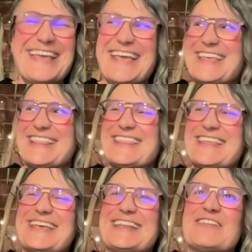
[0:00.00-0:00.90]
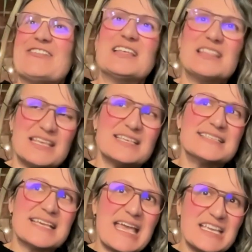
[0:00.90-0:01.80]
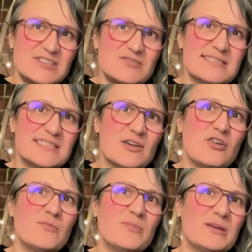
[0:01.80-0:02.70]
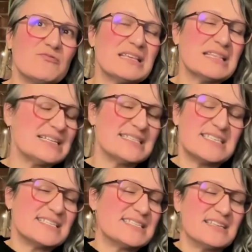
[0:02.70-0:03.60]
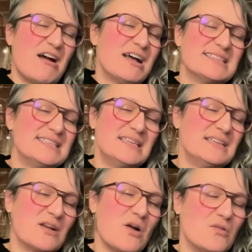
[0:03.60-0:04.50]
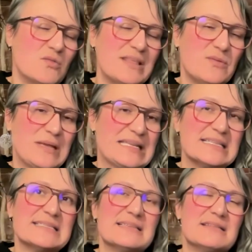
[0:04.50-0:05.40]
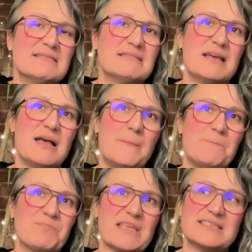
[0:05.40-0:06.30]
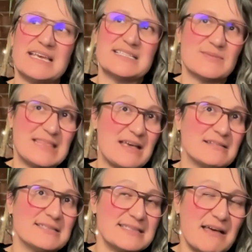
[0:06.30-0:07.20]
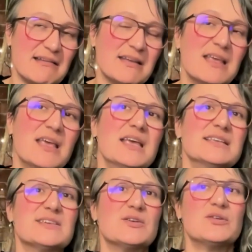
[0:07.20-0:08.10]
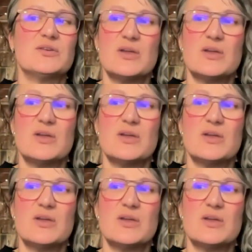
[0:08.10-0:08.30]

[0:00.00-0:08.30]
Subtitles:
in an area. There's occasional snow, but really it's just icy cold with winds and days without sun. So